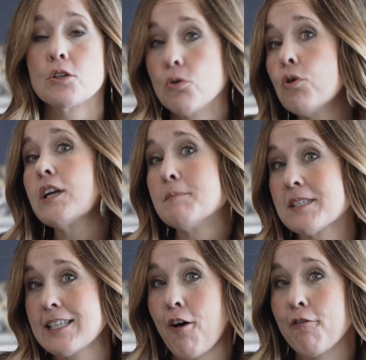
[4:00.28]
Lord
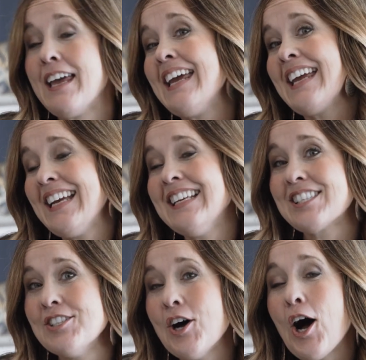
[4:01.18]
Himself.
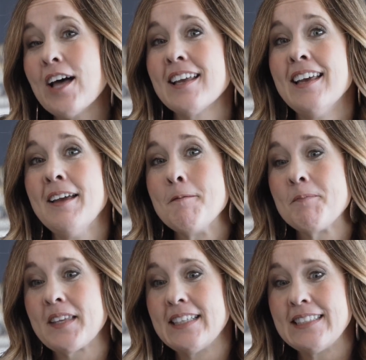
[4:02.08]
He's not
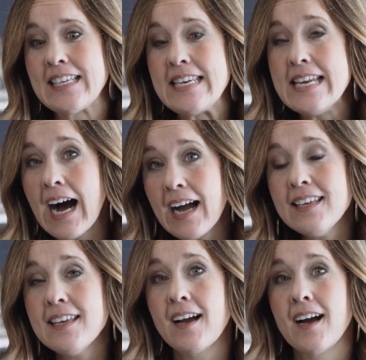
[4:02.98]

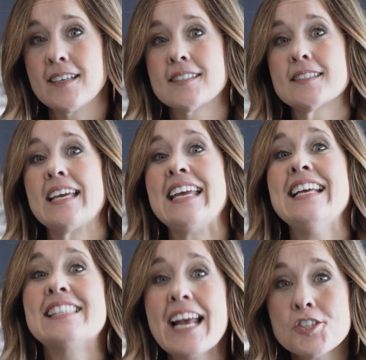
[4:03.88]
denying us.
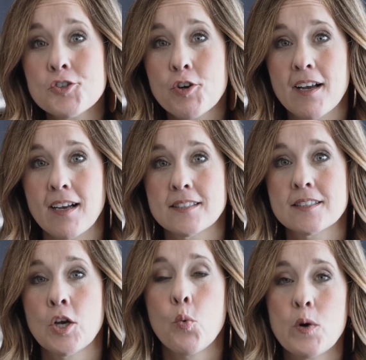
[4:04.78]
He's answering
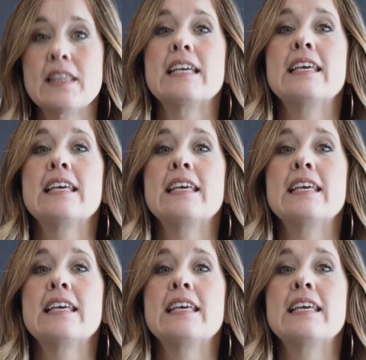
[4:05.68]
us with the